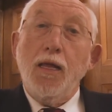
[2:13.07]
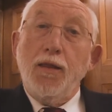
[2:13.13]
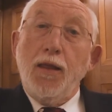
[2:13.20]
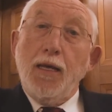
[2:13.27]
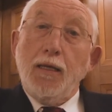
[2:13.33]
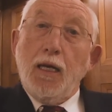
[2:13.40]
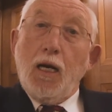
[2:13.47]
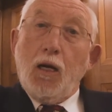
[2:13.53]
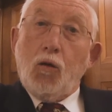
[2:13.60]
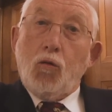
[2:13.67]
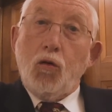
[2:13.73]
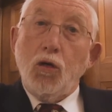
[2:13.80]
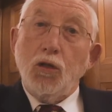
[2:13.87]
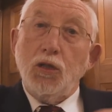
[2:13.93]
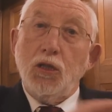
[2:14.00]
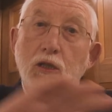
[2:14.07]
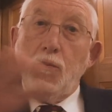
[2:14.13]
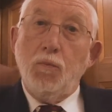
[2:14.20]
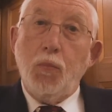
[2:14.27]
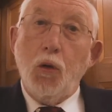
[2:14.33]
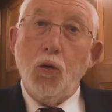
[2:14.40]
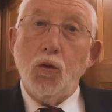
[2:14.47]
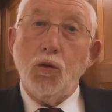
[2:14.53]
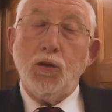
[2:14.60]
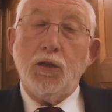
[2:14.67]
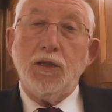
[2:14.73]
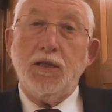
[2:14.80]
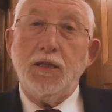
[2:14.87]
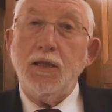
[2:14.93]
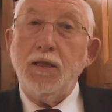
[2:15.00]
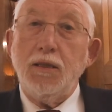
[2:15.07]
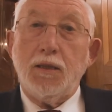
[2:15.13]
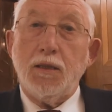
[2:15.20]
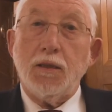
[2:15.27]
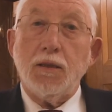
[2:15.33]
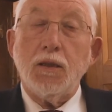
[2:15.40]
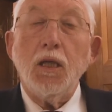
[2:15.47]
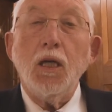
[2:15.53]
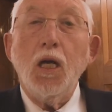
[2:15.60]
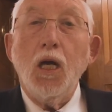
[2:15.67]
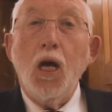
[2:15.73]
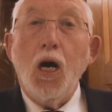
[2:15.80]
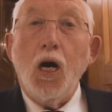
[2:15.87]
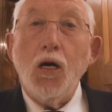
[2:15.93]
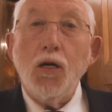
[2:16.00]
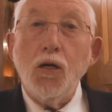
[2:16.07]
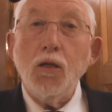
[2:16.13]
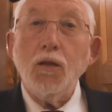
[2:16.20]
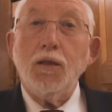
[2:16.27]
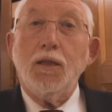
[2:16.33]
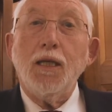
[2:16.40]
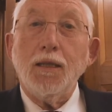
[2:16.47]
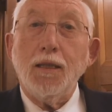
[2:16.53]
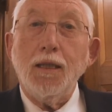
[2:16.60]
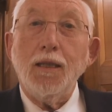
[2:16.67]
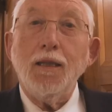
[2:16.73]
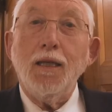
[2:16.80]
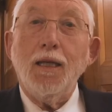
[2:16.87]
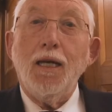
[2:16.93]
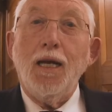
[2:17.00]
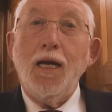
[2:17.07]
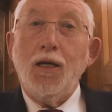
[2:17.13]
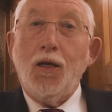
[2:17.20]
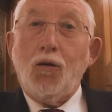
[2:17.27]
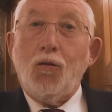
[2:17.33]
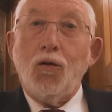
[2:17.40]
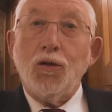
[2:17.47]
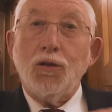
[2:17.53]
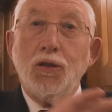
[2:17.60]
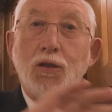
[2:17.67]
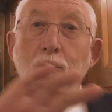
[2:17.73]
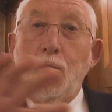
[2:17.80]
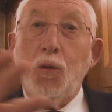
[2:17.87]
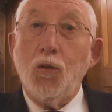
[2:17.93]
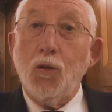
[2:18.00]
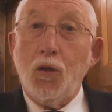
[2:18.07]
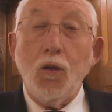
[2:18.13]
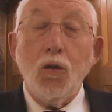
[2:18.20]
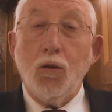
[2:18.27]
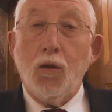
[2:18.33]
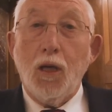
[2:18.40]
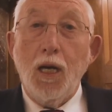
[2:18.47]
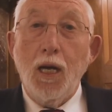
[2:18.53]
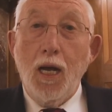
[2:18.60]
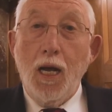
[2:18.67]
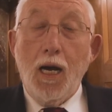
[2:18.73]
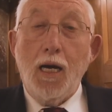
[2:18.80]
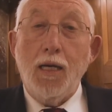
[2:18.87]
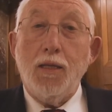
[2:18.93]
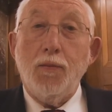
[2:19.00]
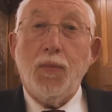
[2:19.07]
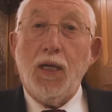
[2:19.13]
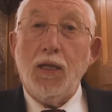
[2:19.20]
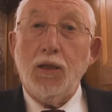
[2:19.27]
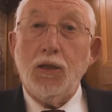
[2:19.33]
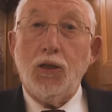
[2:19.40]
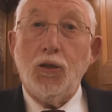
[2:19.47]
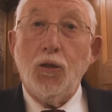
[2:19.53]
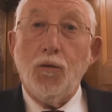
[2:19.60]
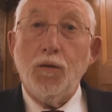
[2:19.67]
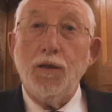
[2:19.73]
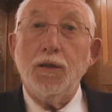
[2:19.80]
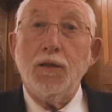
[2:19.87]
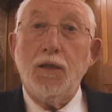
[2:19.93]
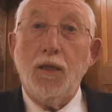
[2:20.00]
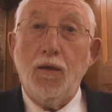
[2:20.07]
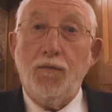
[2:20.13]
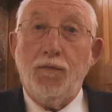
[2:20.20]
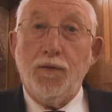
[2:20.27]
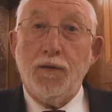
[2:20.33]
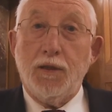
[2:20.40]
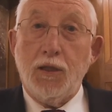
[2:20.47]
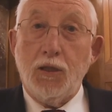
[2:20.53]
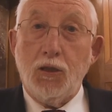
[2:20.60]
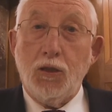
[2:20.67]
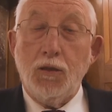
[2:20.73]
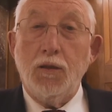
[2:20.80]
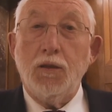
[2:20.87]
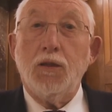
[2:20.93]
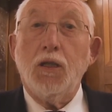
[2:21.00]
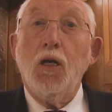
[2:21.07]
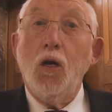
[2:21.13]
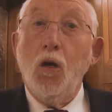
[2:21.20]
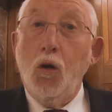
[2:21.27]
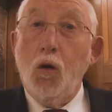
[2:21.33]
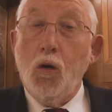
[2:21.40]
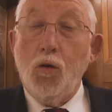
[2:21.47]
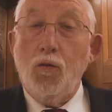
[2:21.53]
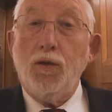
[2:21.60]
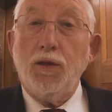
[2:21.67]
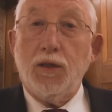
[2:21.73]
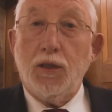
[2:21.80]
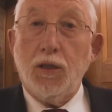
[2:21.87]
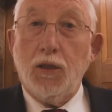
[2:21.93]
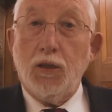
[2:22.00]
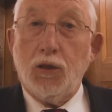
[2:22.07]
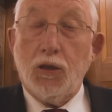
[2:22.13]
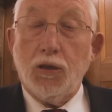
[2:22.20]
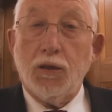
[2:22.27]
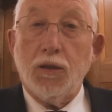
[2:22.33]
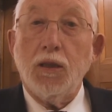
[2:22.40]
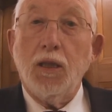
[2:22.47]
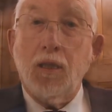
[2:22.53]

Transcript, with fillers: that across the board diseases are not getting an across the board look, either by insurers, physicians, or researchers.